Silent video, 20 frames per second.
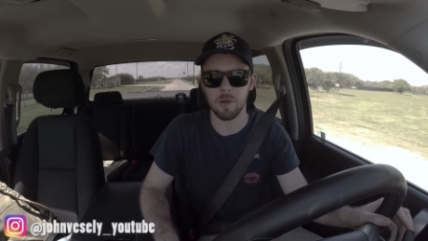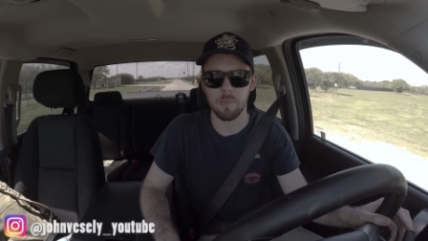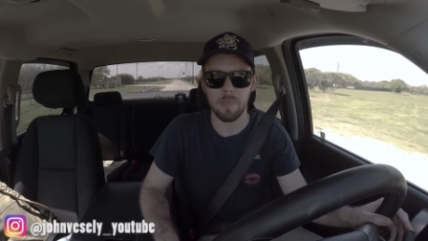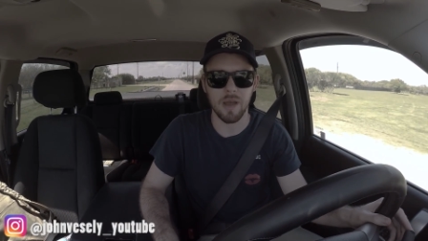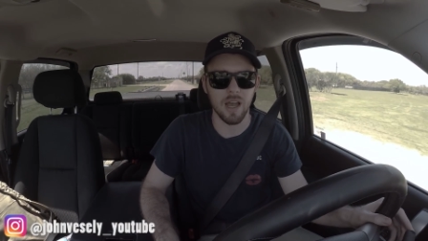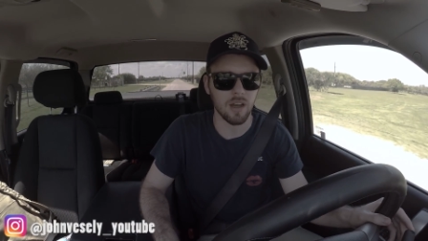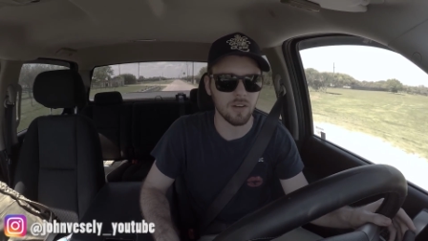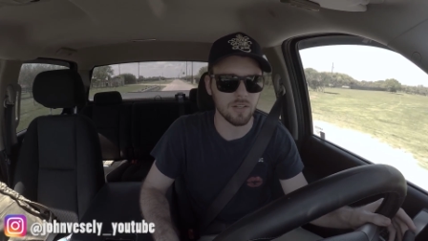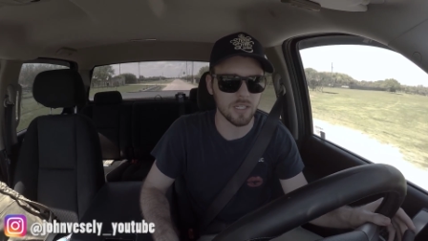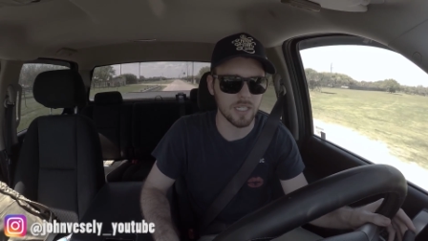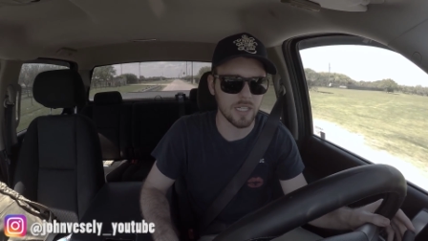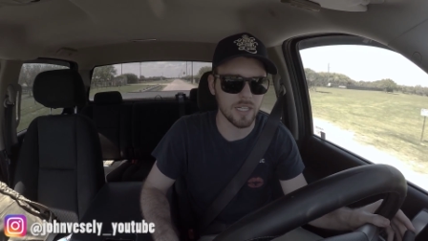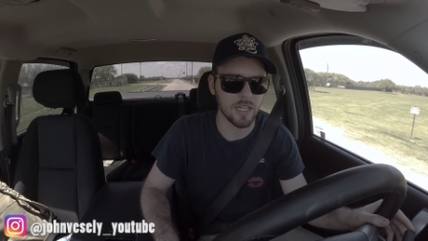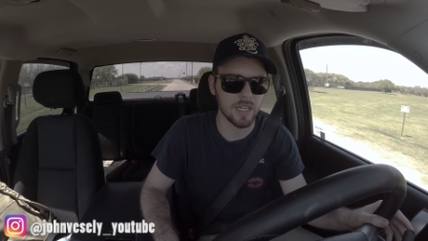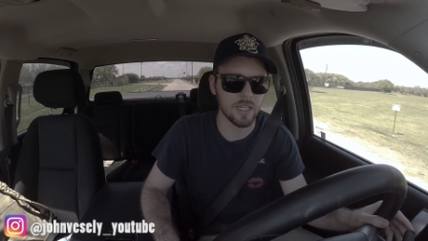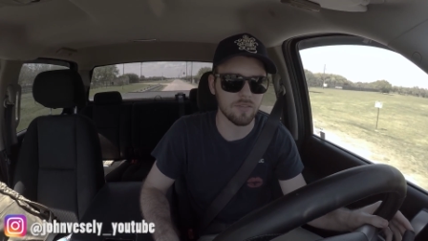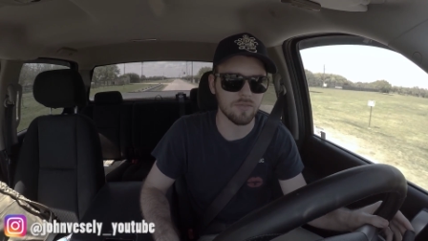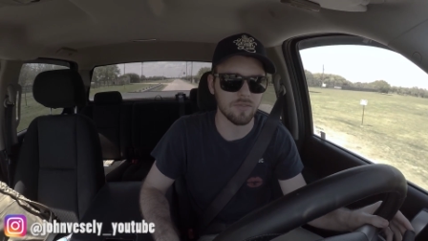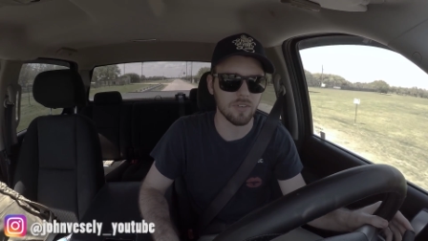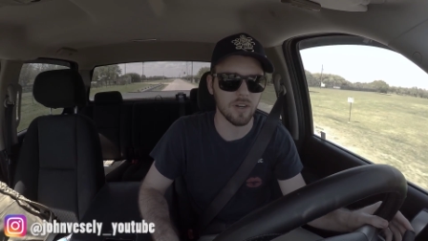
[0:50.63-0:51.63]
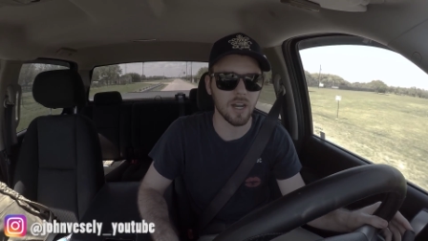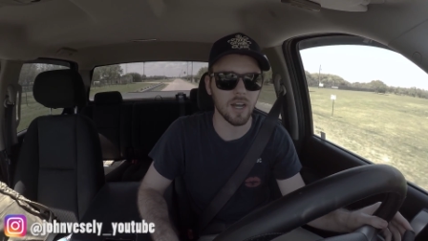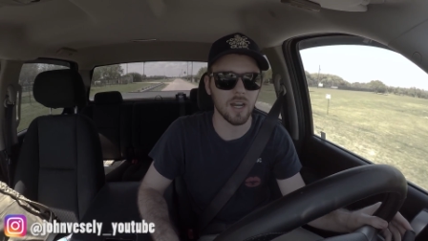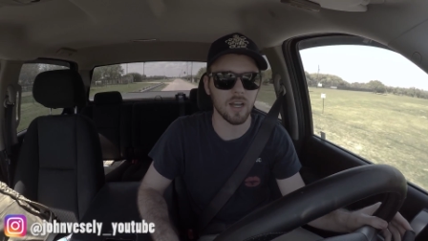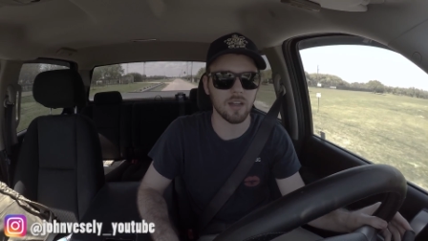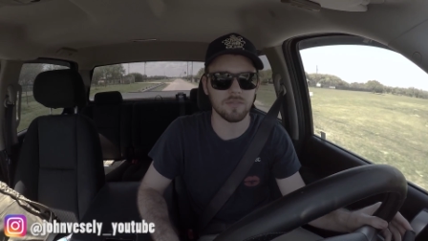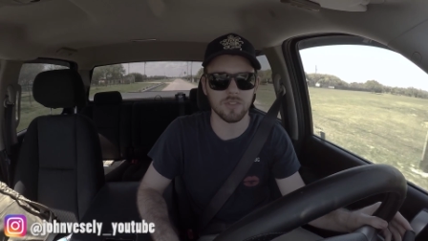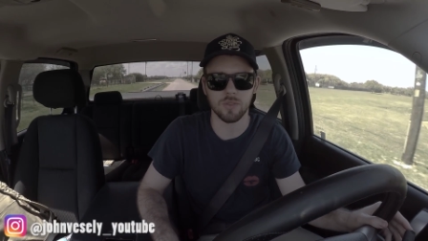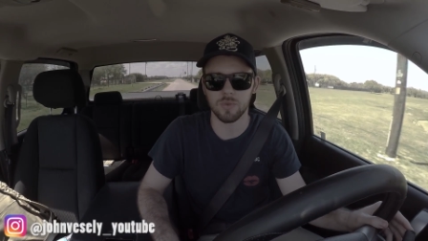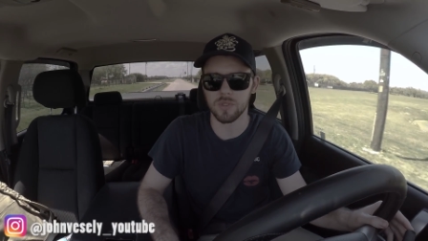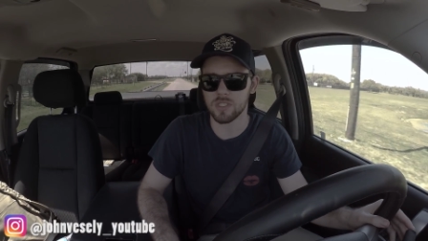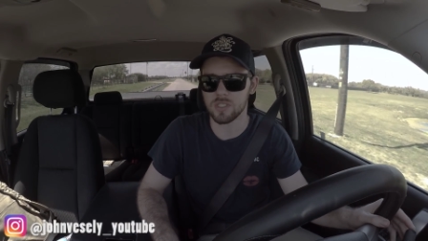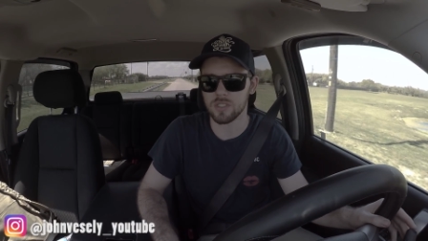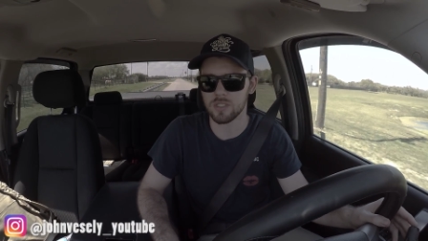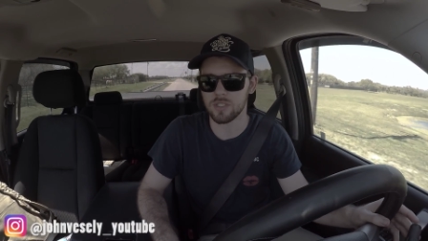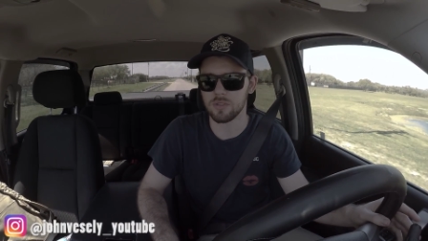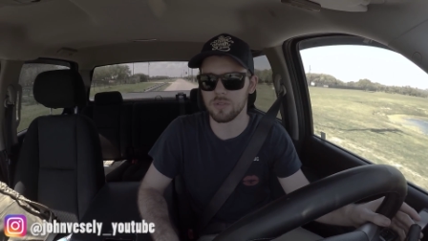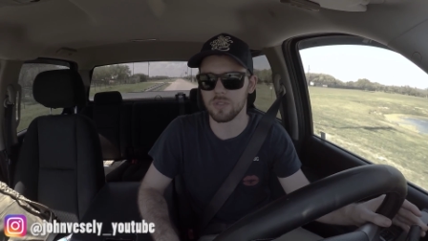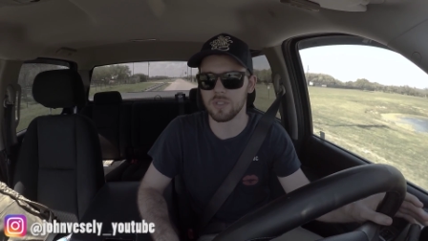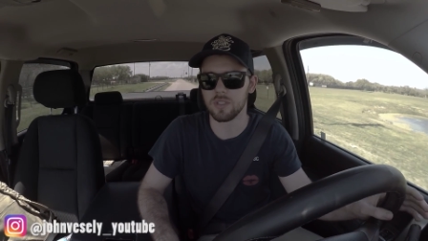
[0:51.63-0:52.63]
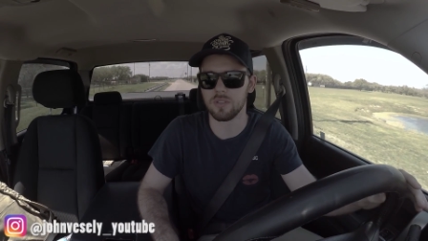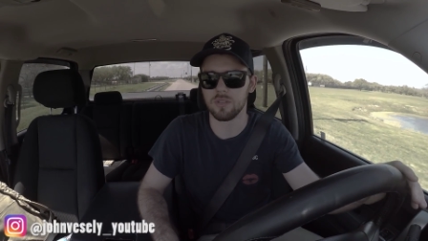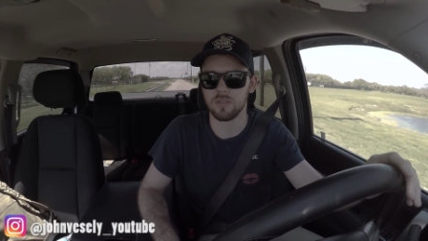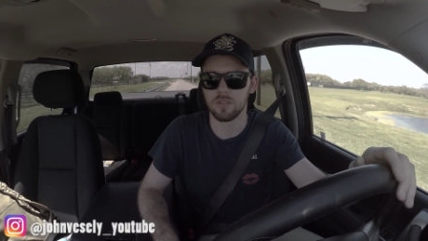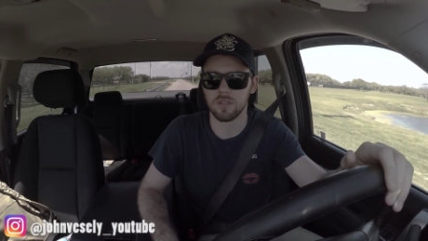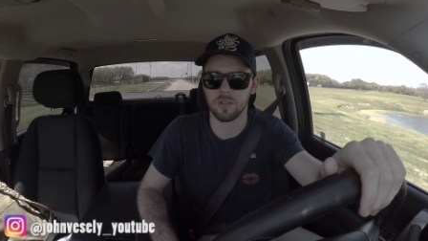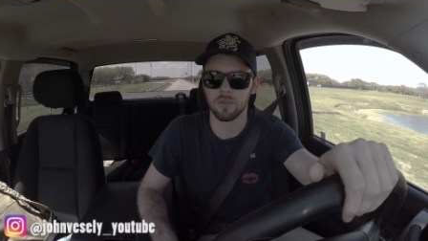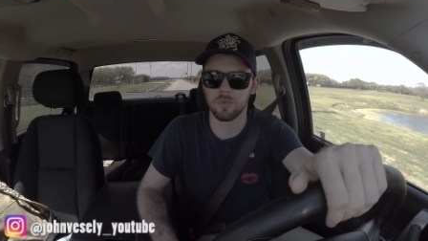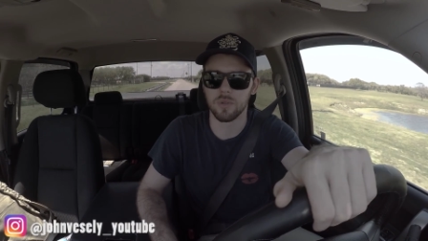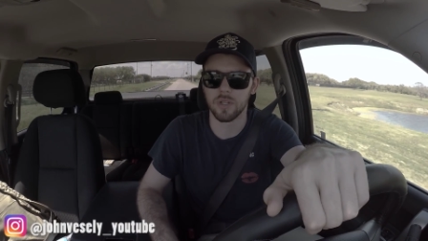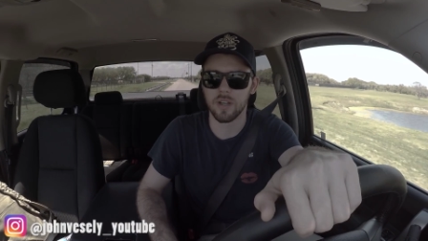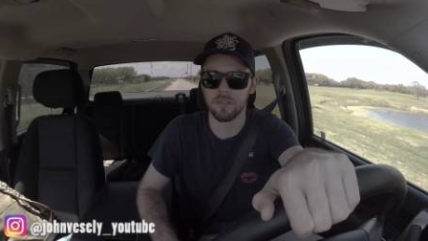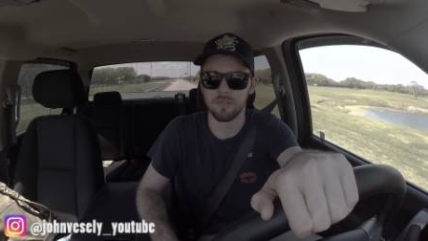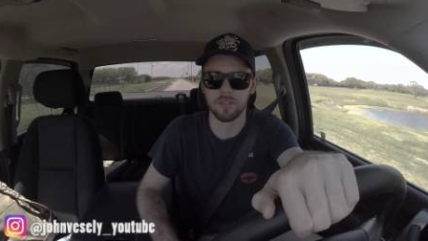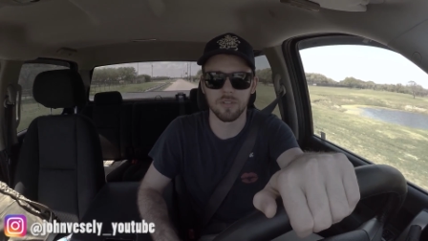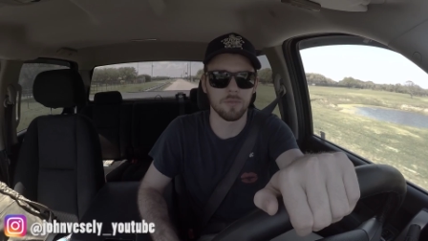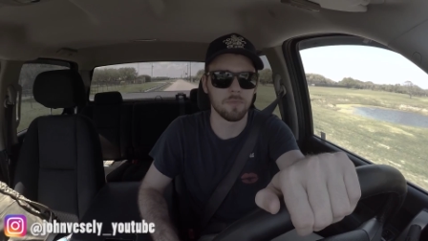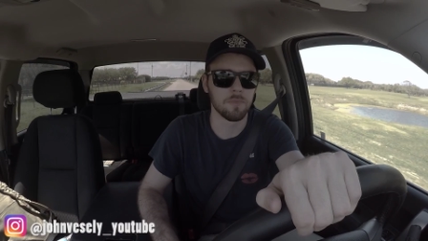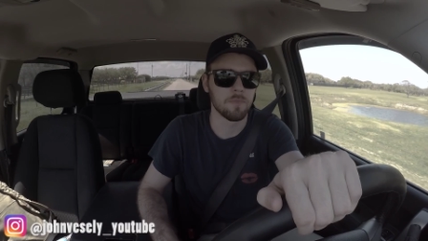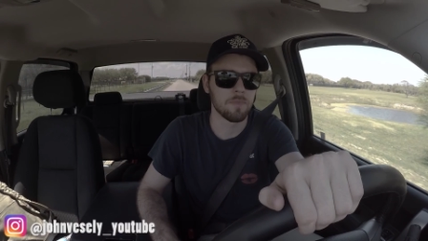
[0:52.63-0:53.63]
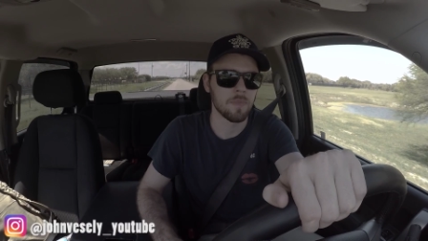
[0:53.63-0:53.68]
about E85, switching to it or whatever.